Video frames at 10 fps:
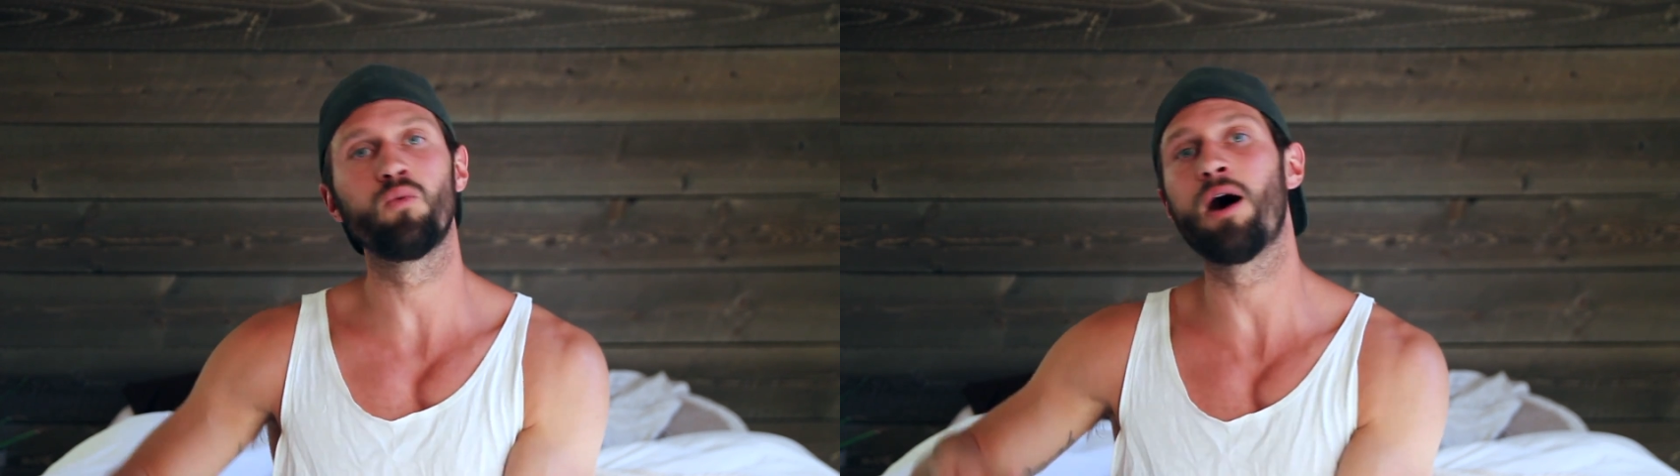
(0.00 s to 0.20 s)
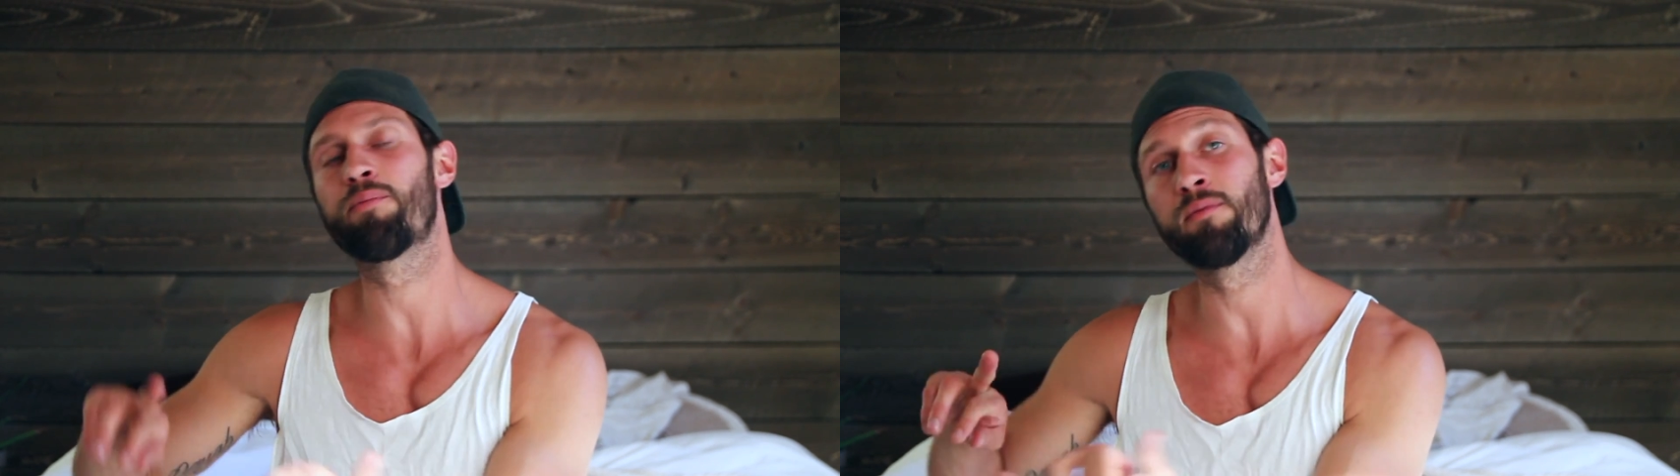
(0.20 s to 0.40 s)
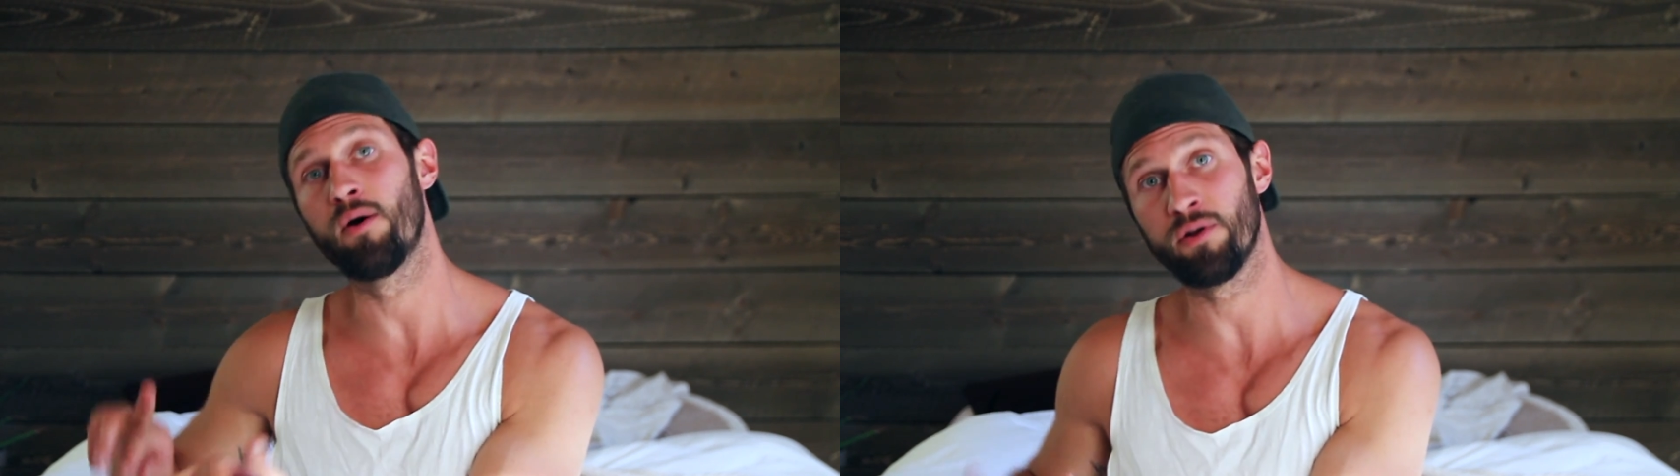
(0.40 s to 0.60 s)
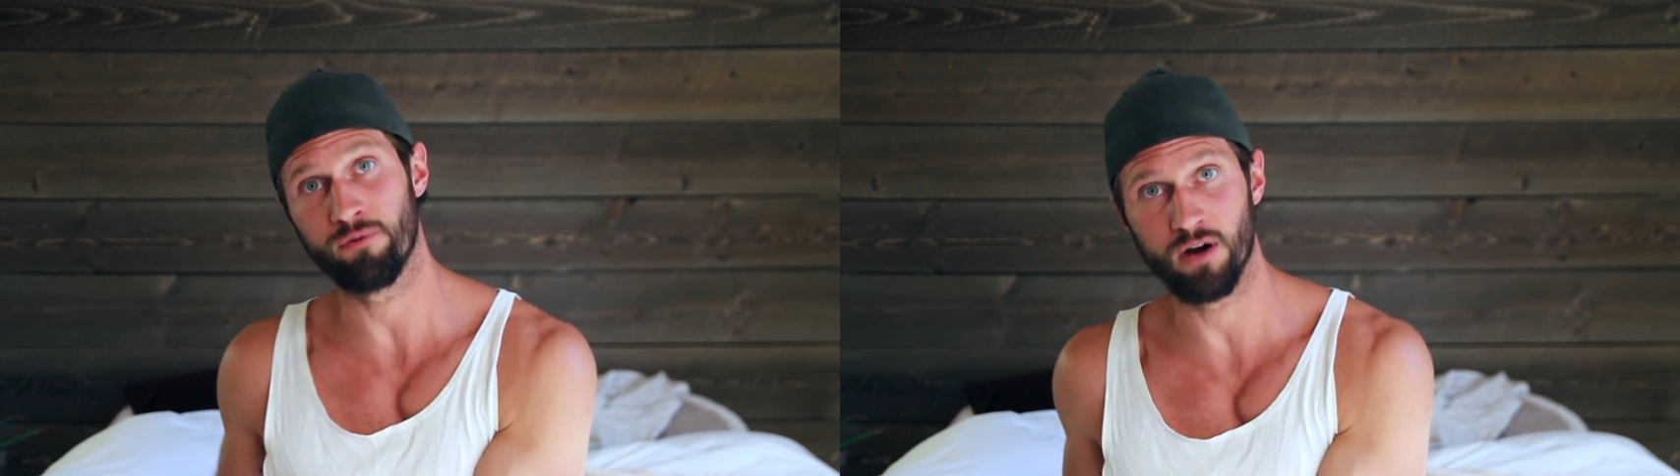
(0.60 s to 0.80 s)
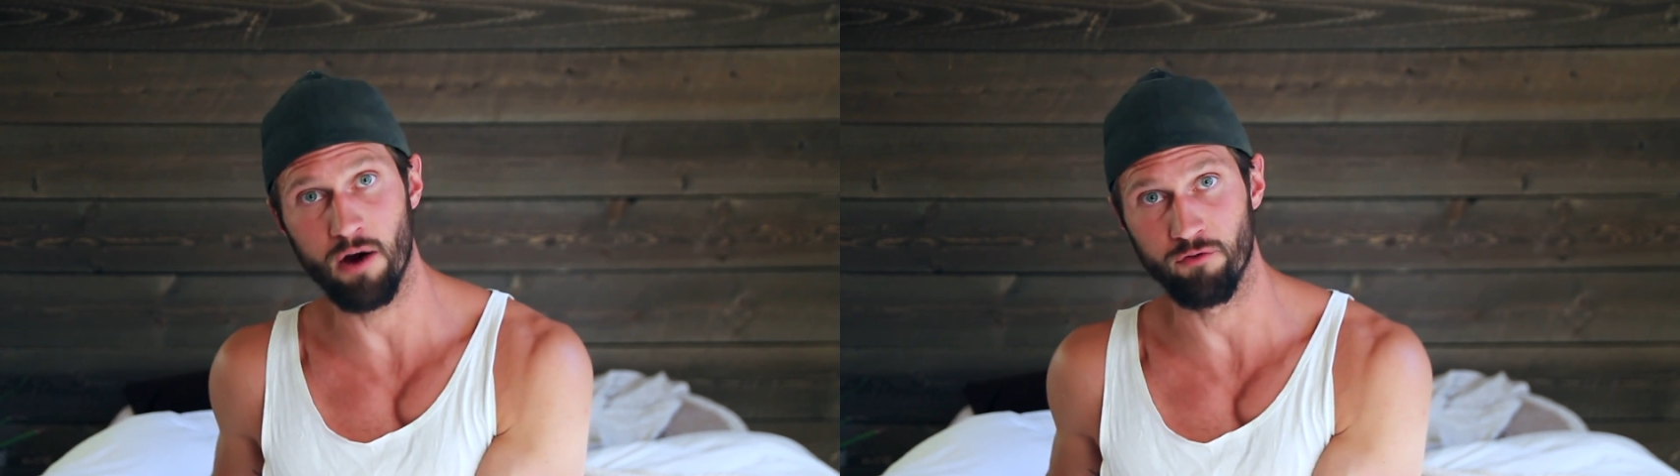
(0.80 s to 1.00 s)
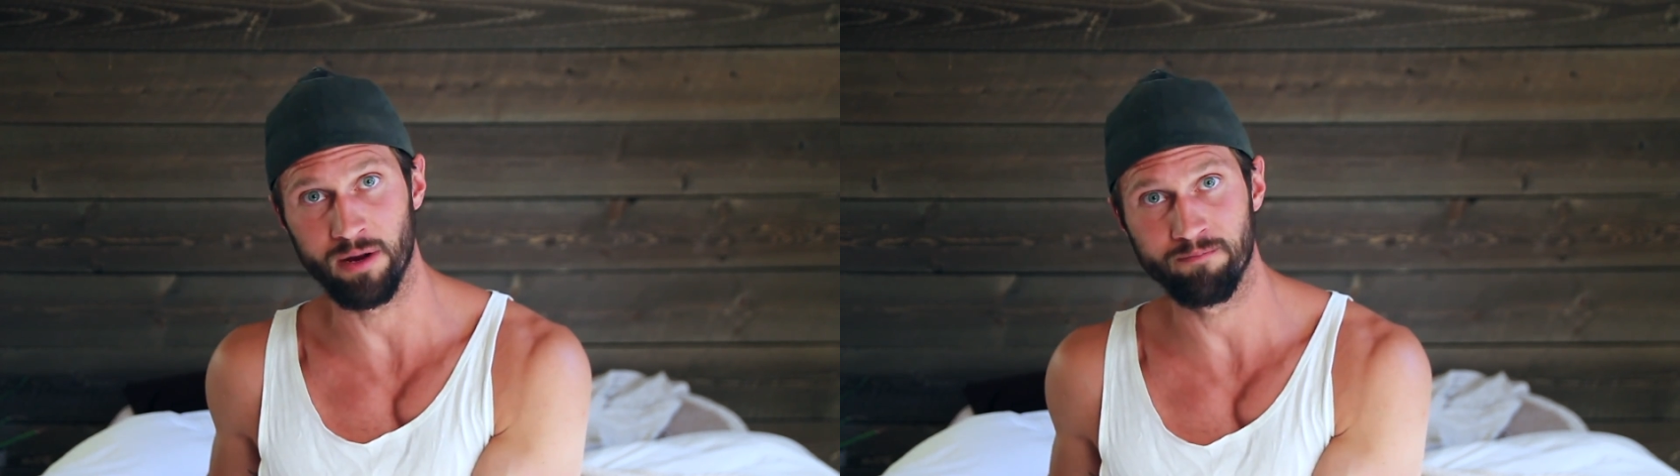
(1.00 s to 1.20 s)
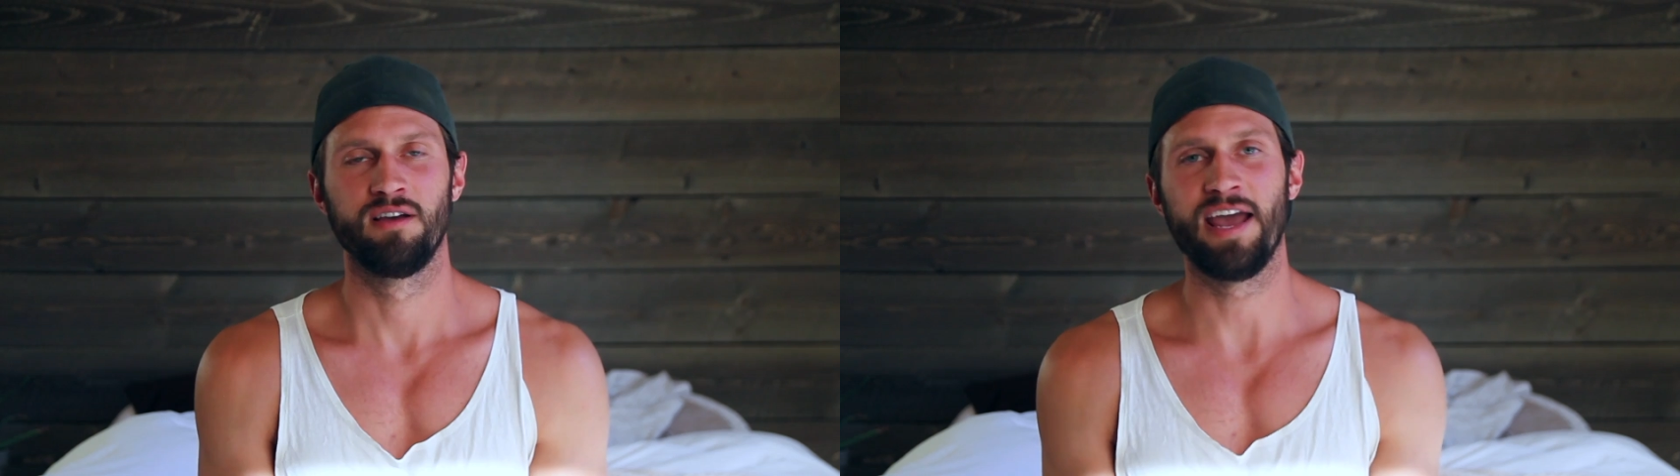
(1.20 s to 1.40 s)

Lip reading: while promoting recovery.